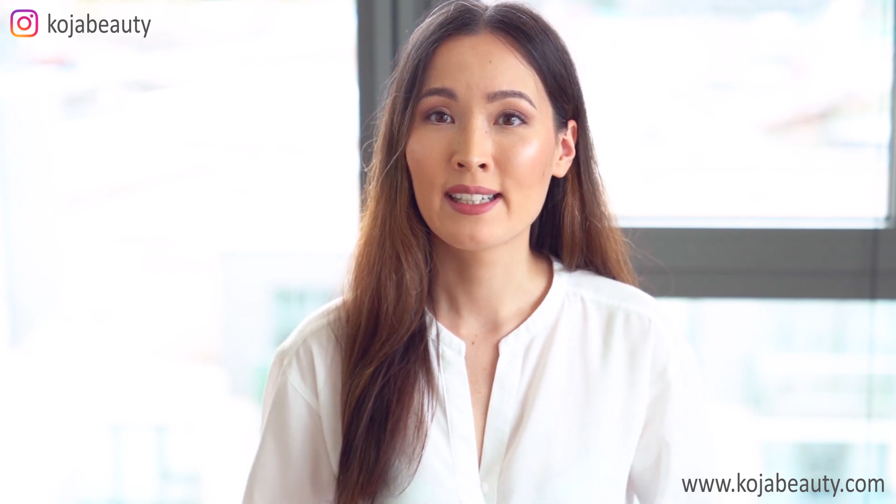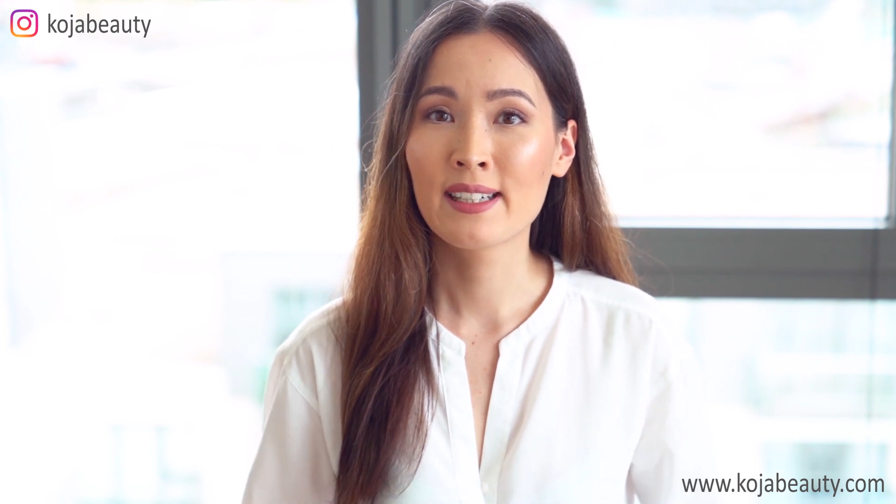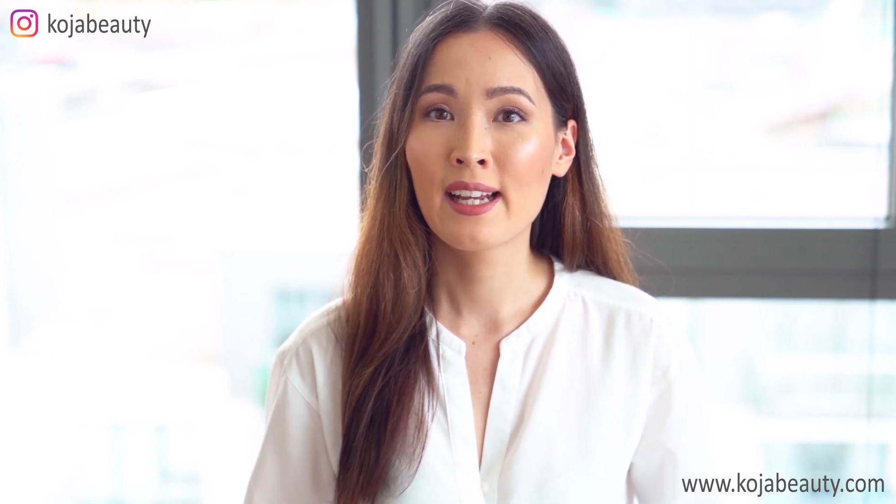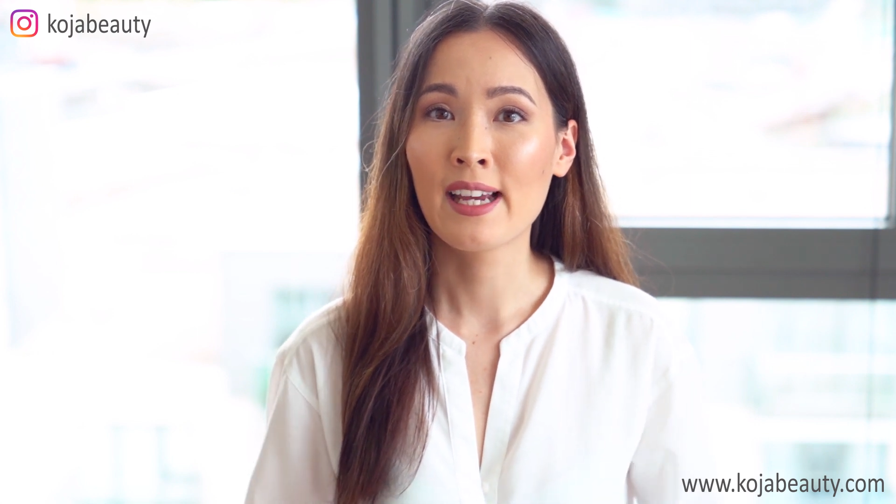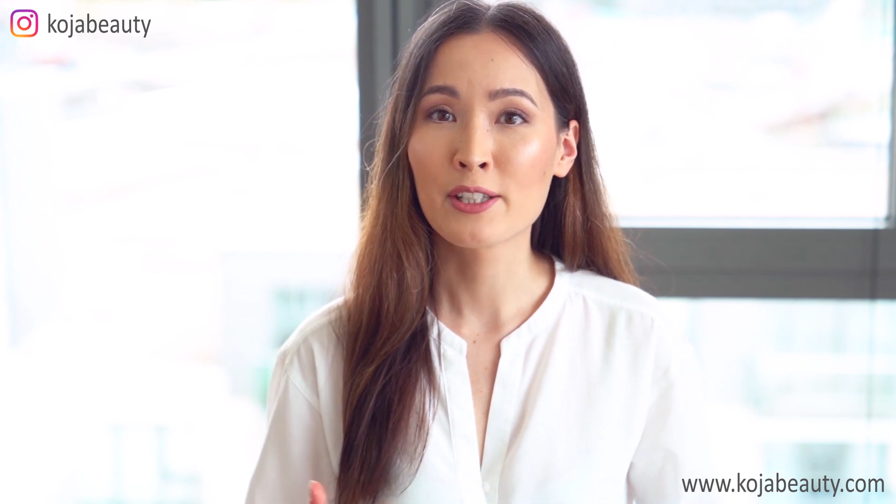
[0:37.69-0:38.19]

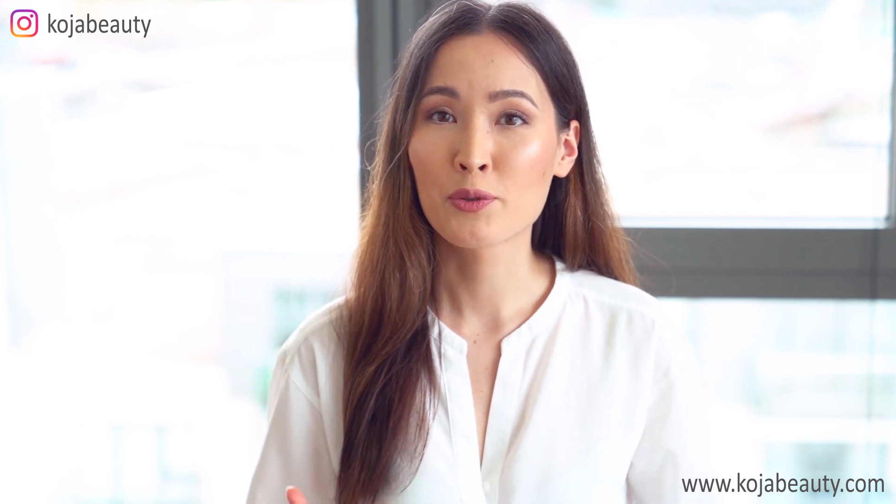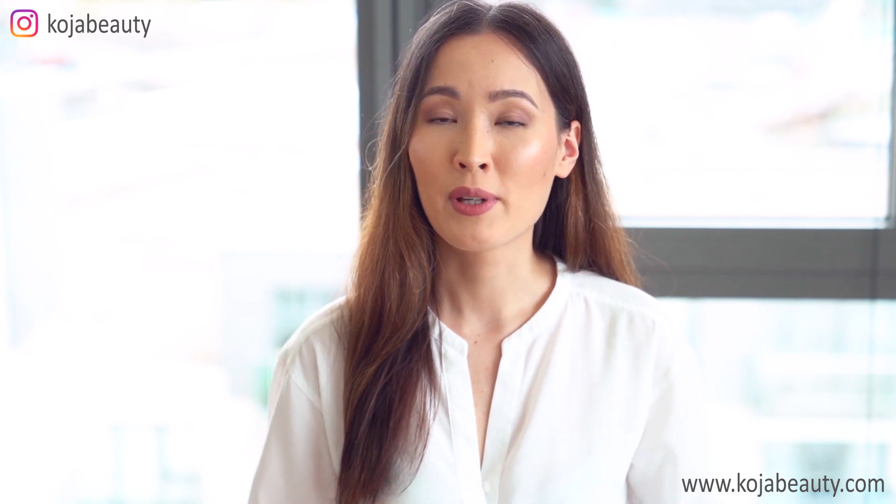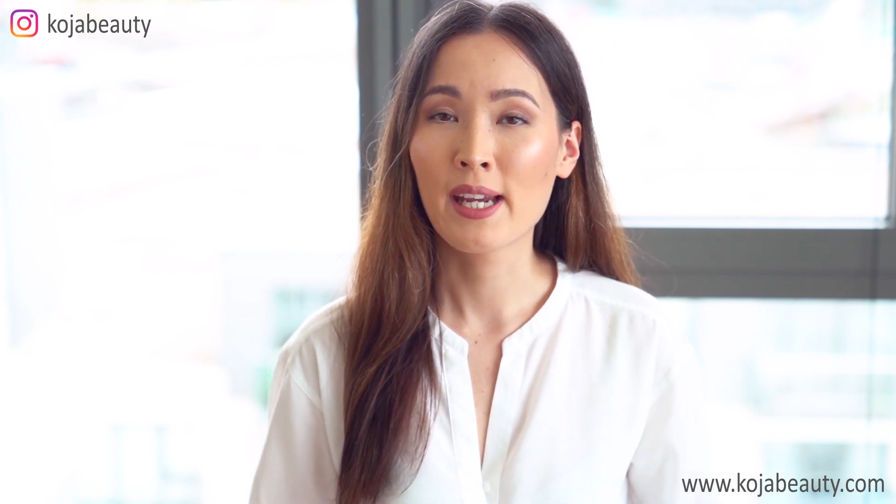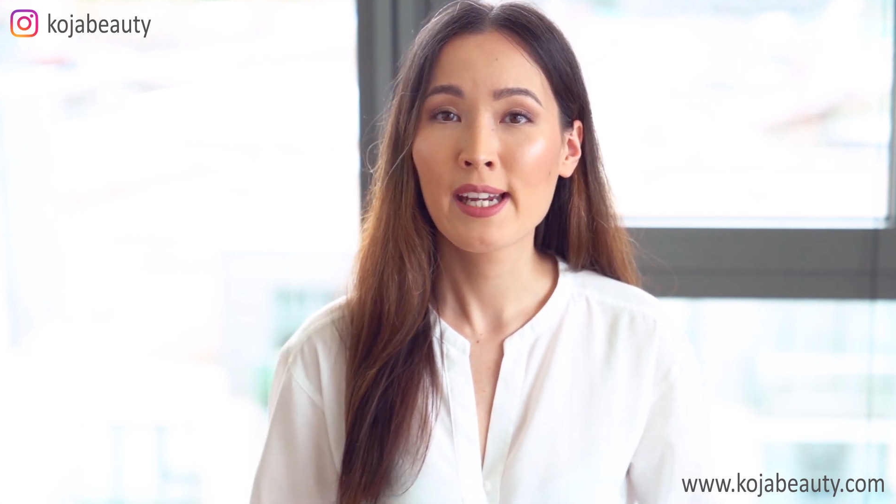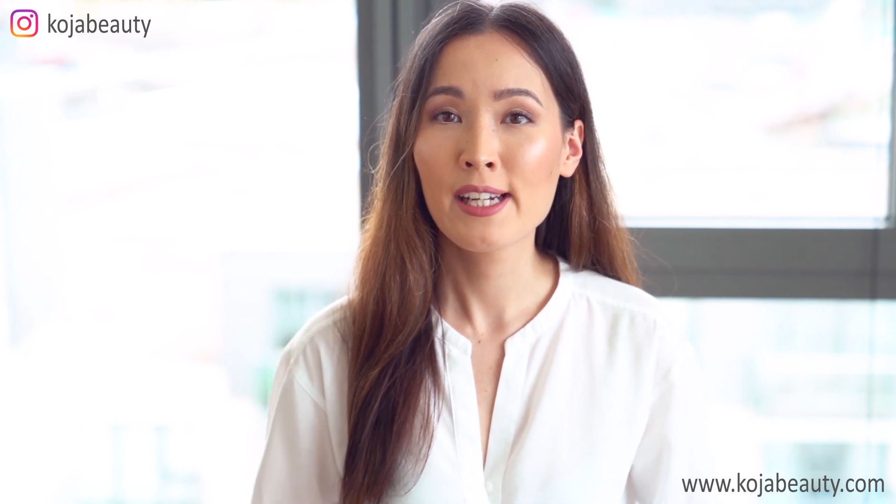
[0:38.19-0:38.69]
in as
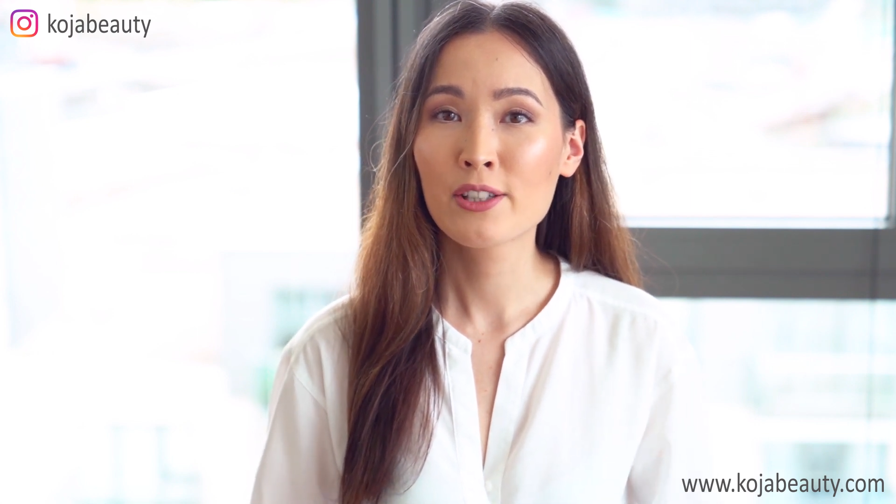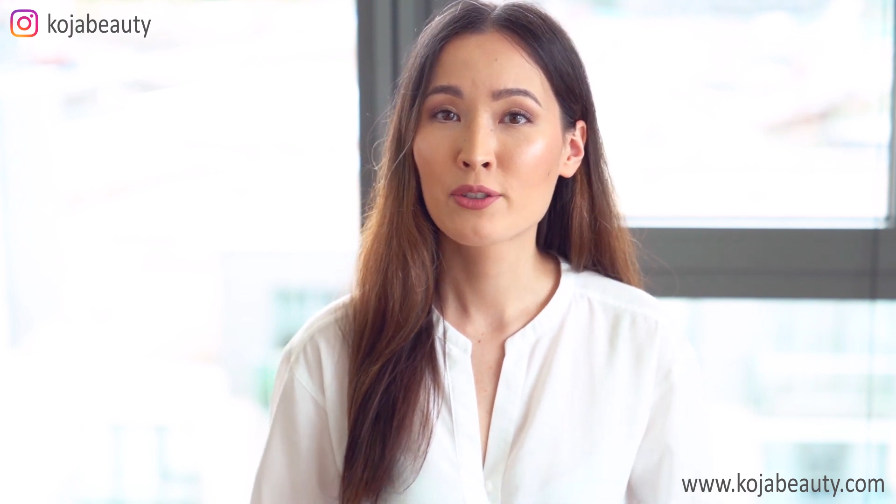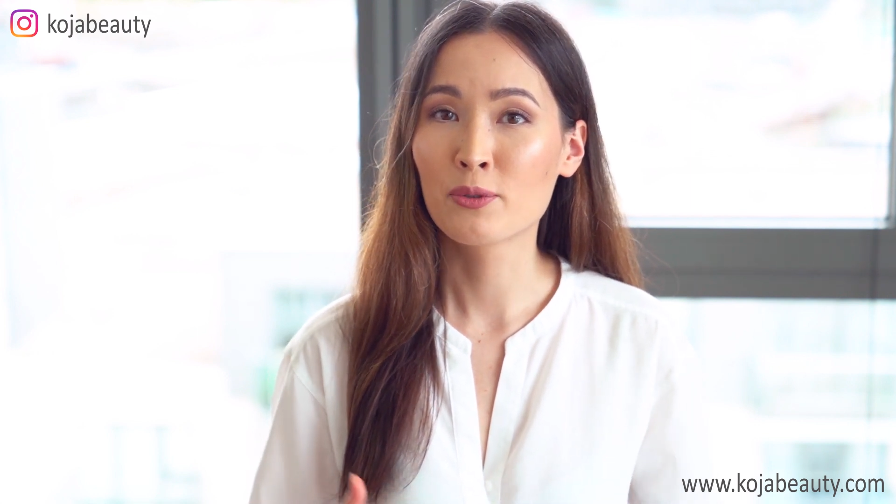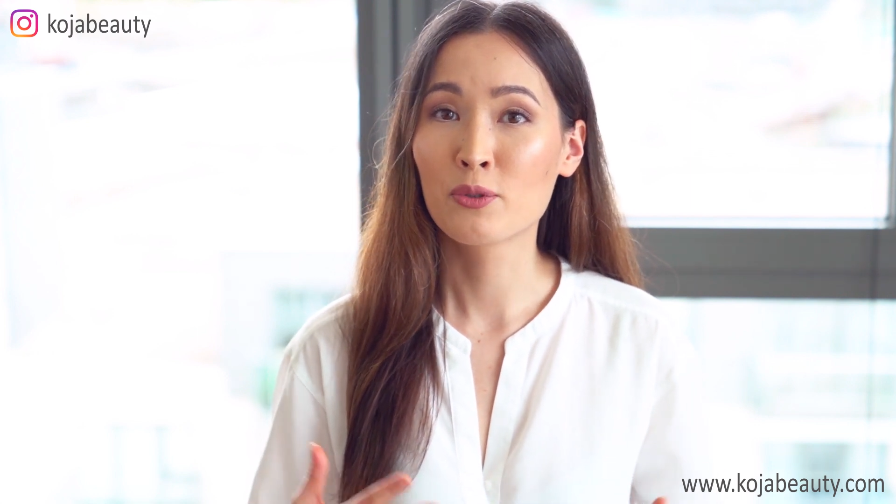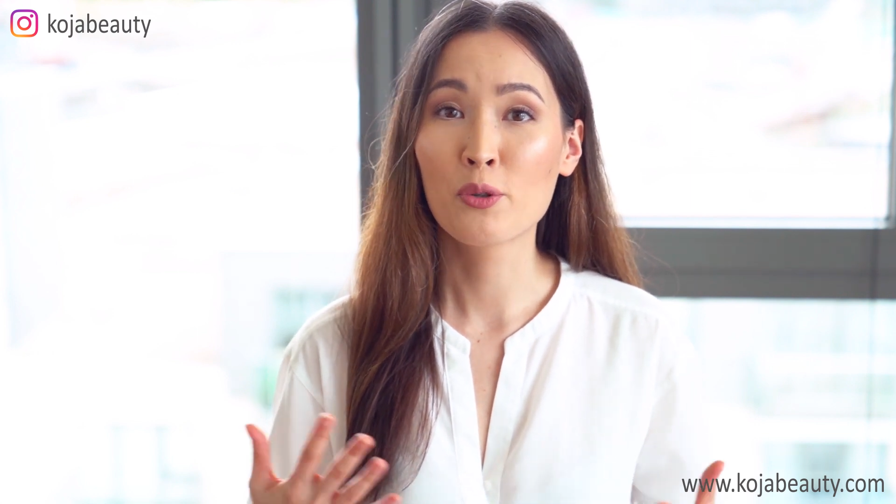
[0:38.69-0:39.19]
we age,